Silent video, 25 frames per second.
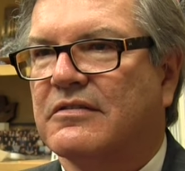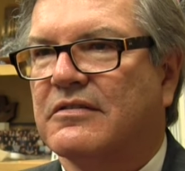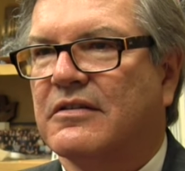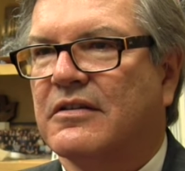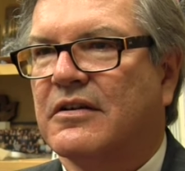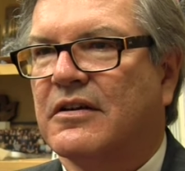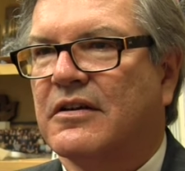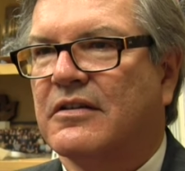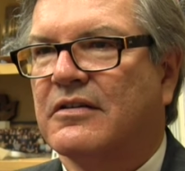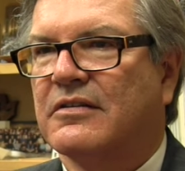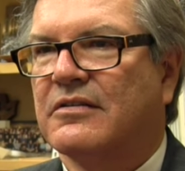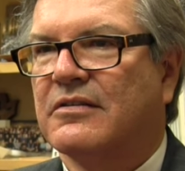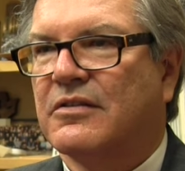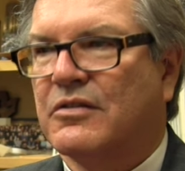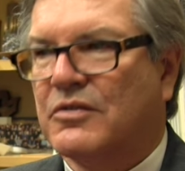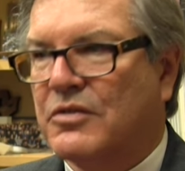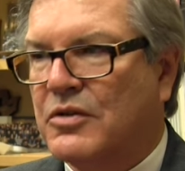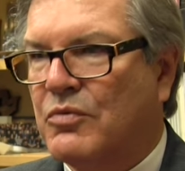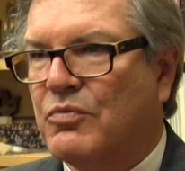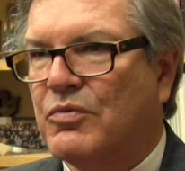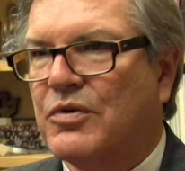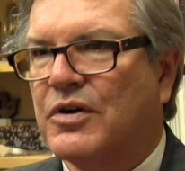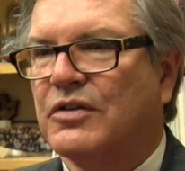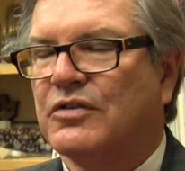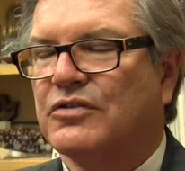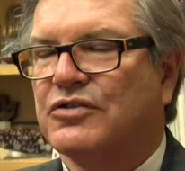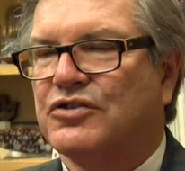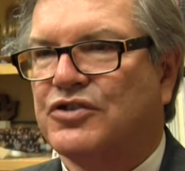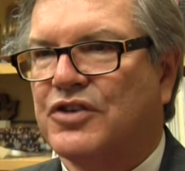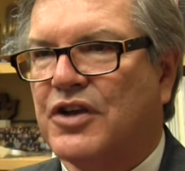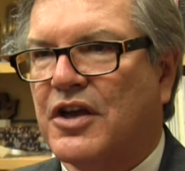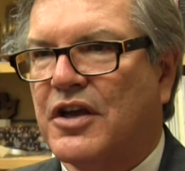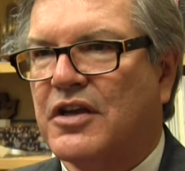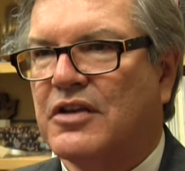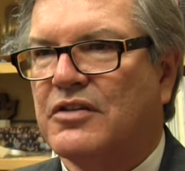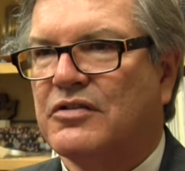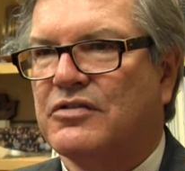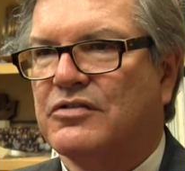the real
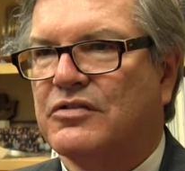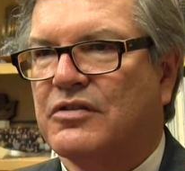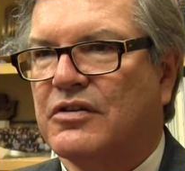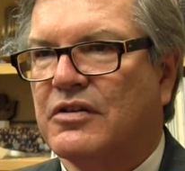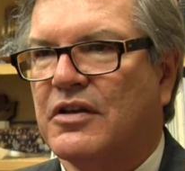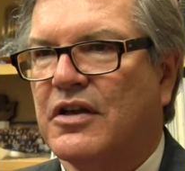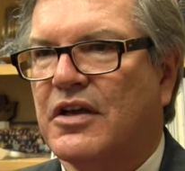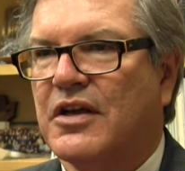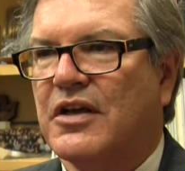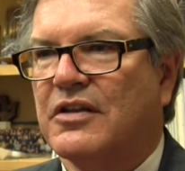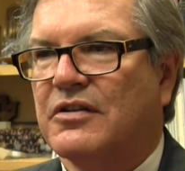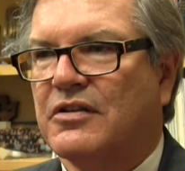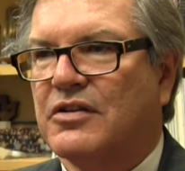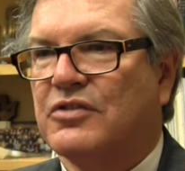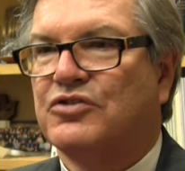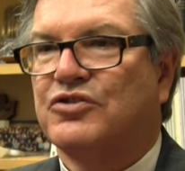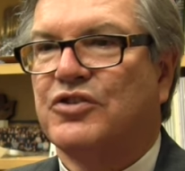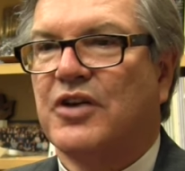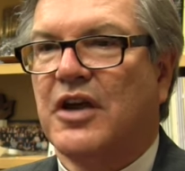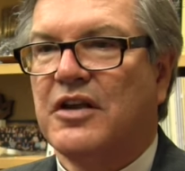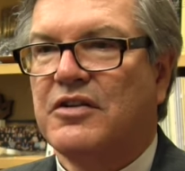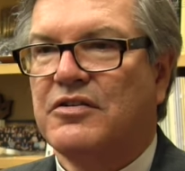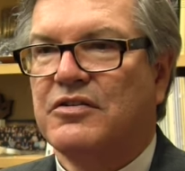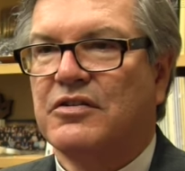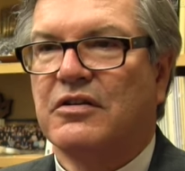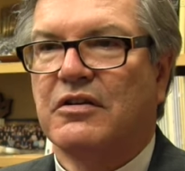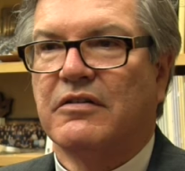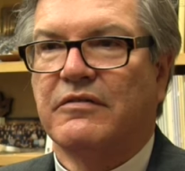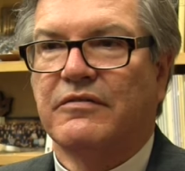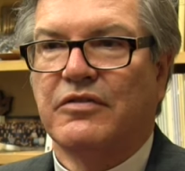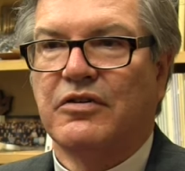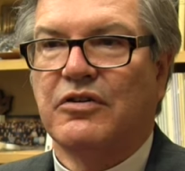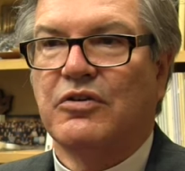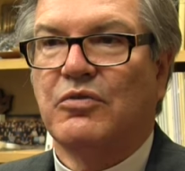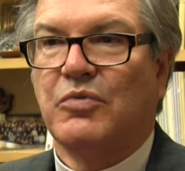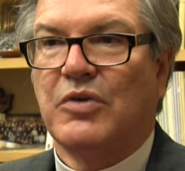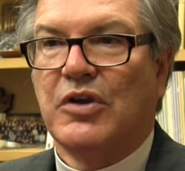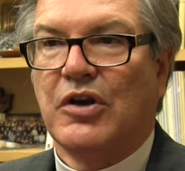change, the changing of
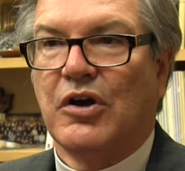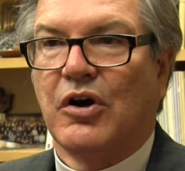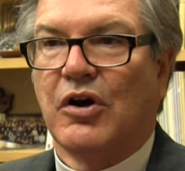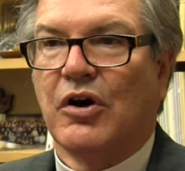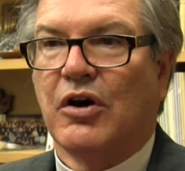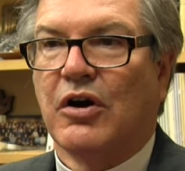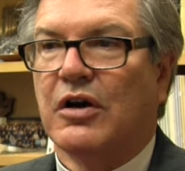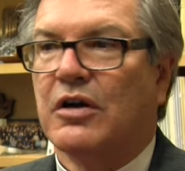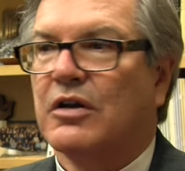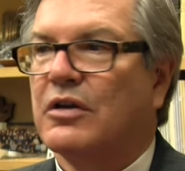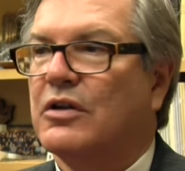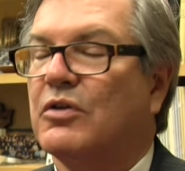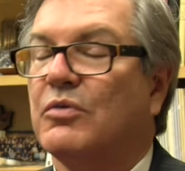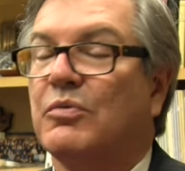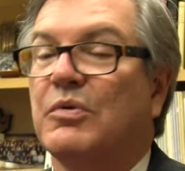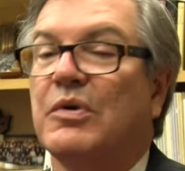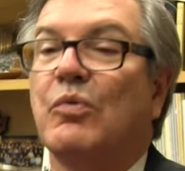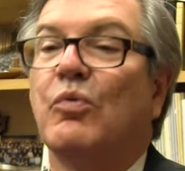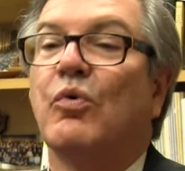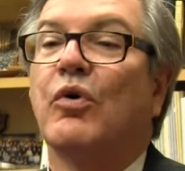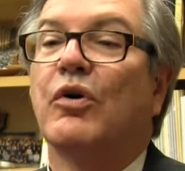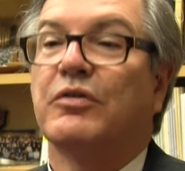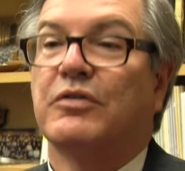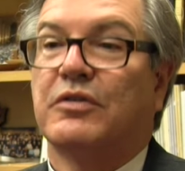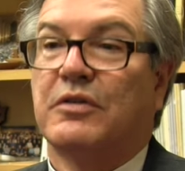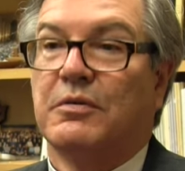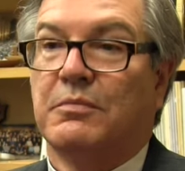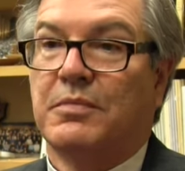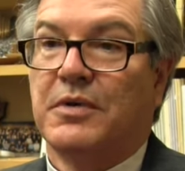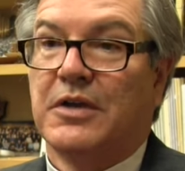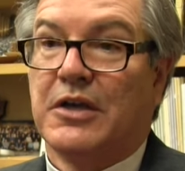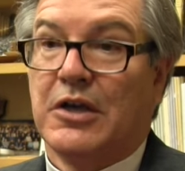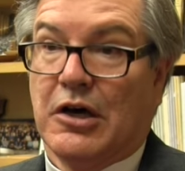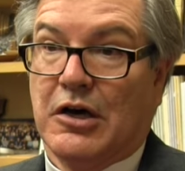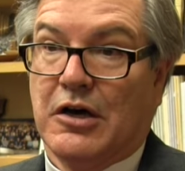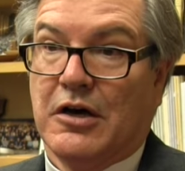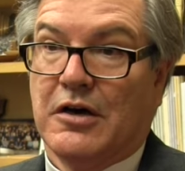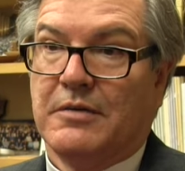who we are and who we want to
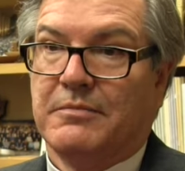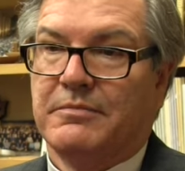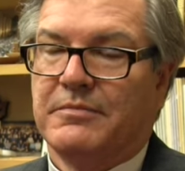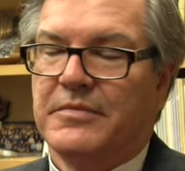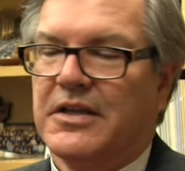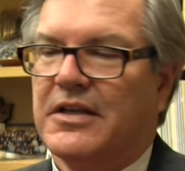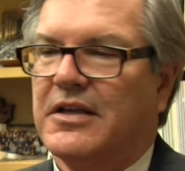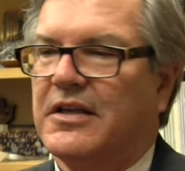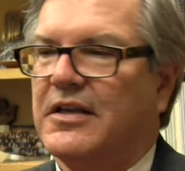become.